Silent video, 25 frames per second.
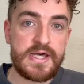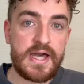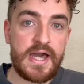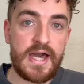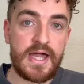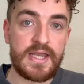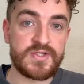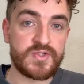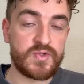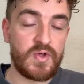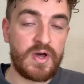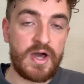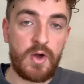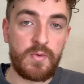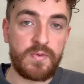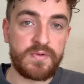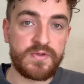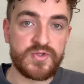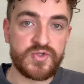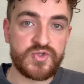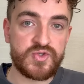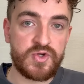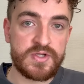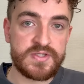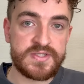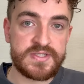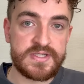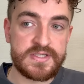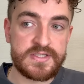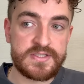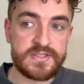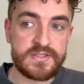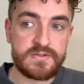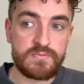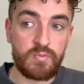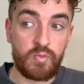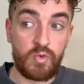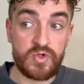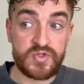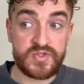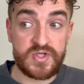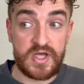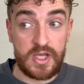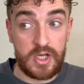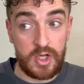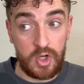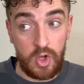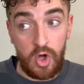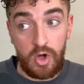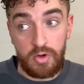and it's not how we constructed what's a
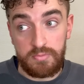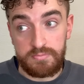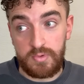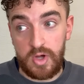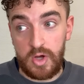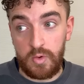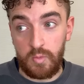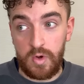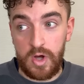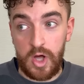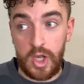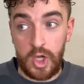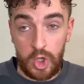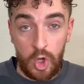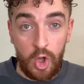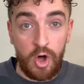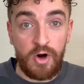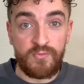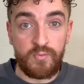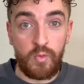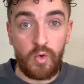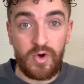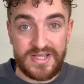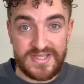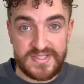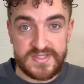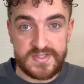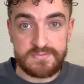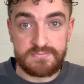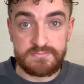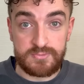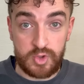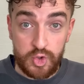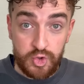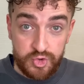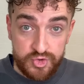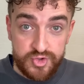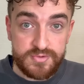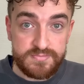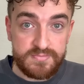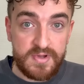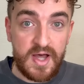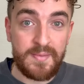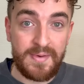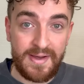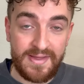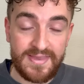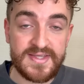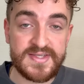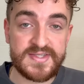lot of what is good
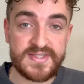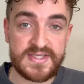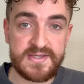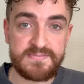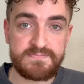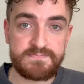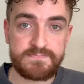about this team.